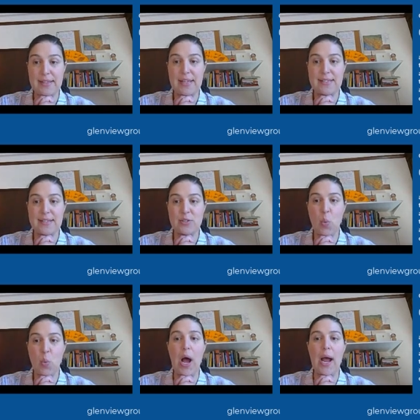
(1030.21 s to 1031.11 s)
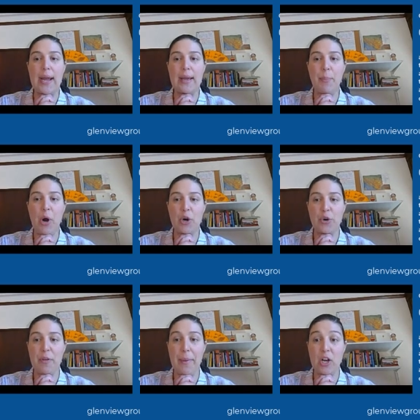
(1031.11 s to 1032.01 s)
This is why part
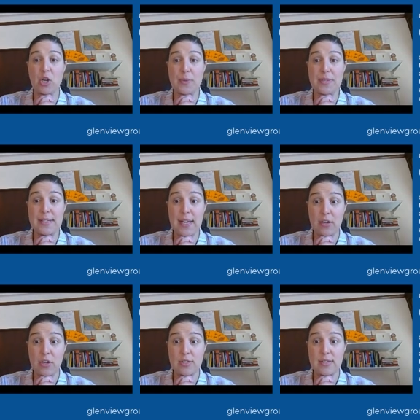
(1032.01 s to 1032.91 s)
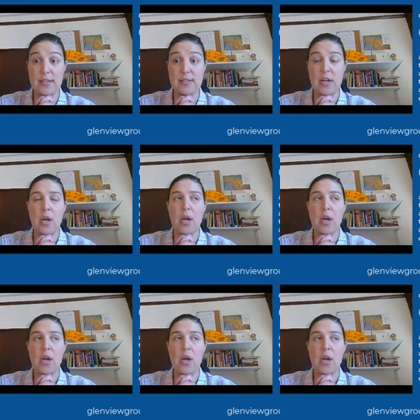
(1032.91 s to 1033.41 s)
of the management standards is